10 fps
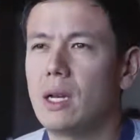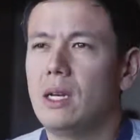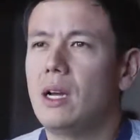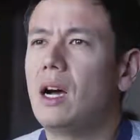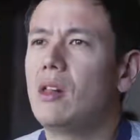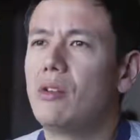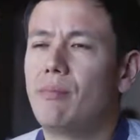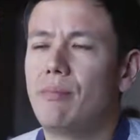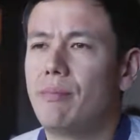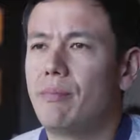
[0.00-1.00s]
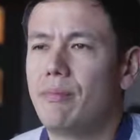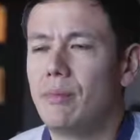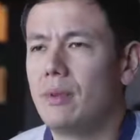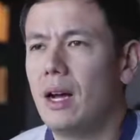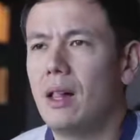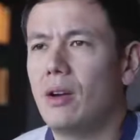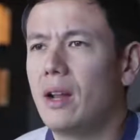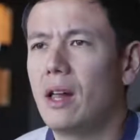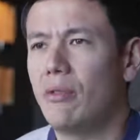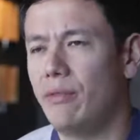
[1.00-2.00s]
like
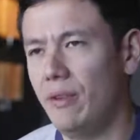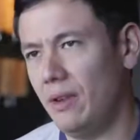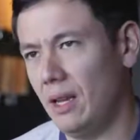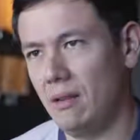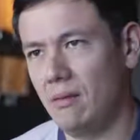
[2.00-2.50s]
$1.50,